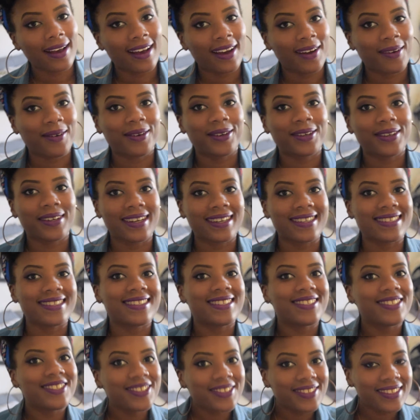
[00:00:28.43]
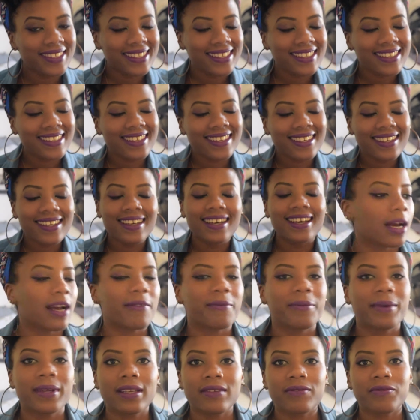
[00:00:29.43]
How are you guys doing?
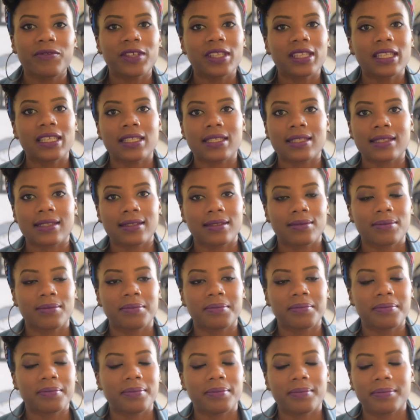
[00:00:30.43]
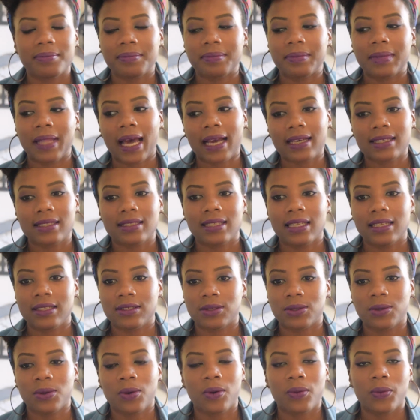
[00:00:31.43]
I've been really just
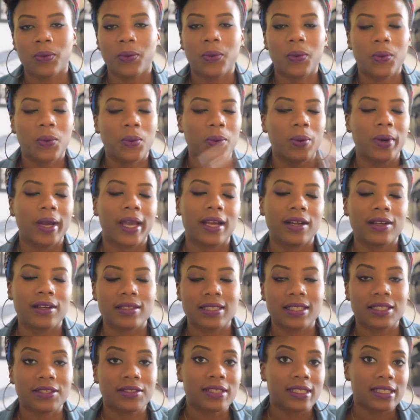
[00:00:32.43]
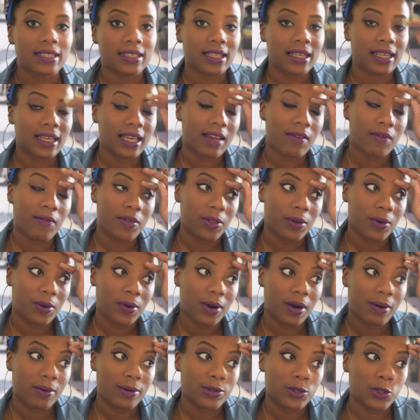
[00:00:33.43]
lackadaisical on the whole hair series thing, even
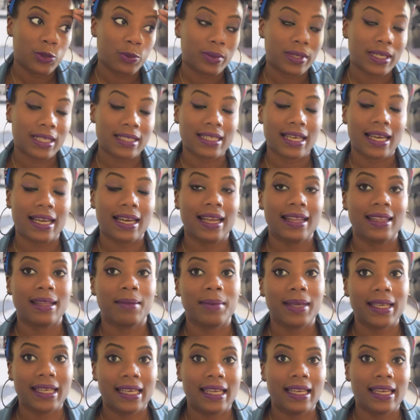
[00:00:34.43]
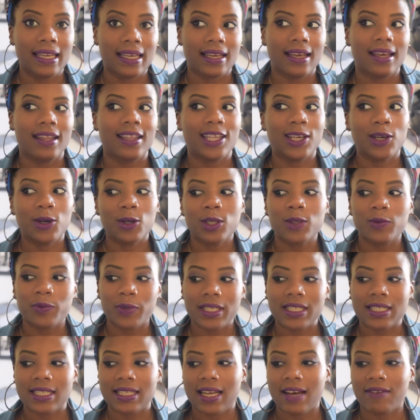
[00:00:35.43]
though I was super excited in the beginning. And the only
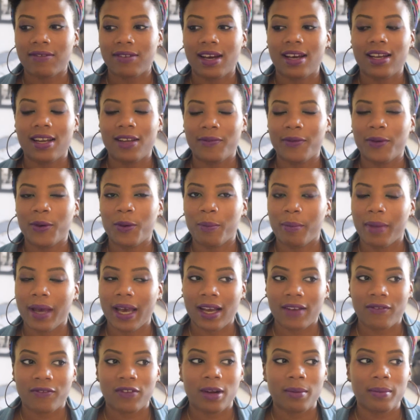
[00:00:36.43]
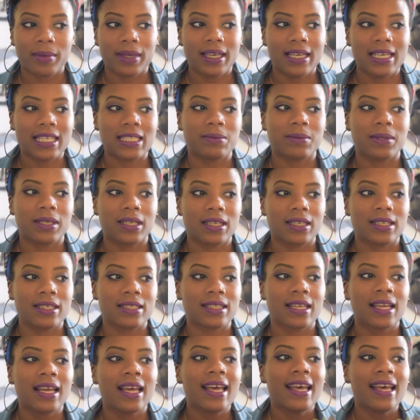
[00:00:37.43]
reason I've kind of fell back from it is
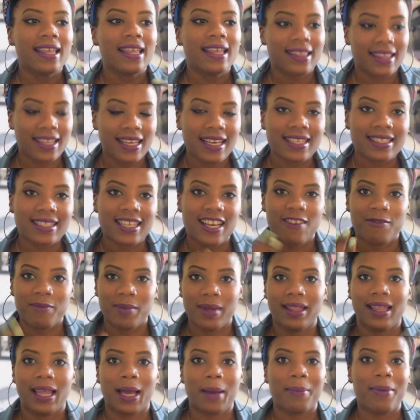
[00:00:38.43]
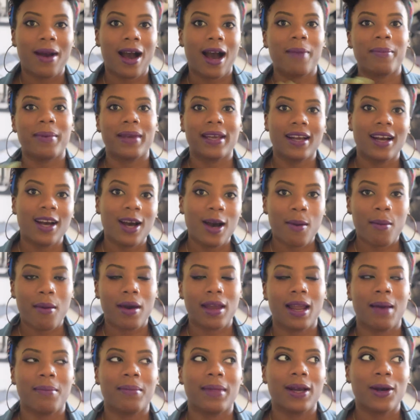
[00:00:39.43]
because things have been like popping up,
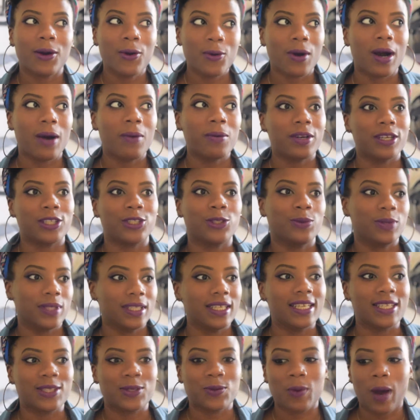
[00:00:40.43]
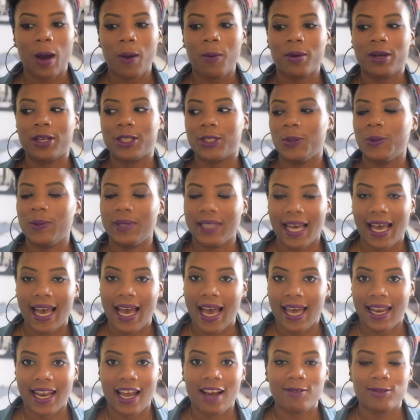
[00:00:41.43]
and I'm like, oh, I want to shoot this. Well, I want to shoot
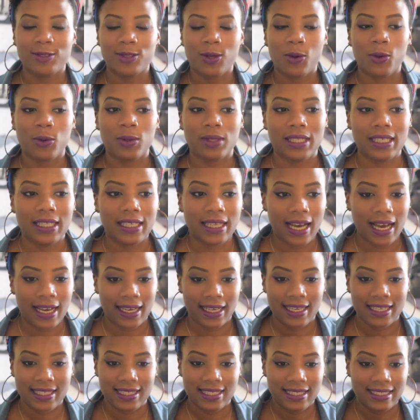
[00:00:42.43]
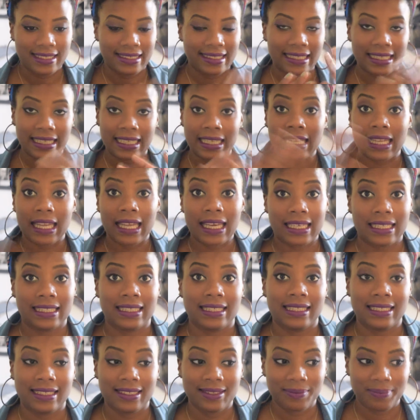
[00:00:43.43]
that. And I have totally, I guess,
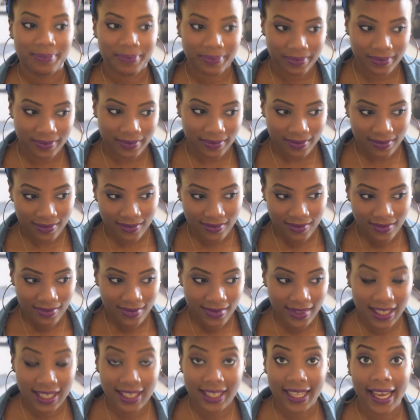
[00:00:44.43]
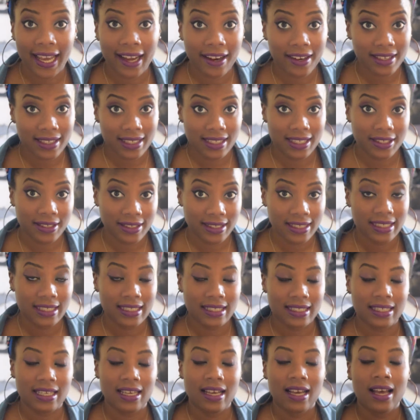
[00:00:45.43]
neglected the hair series.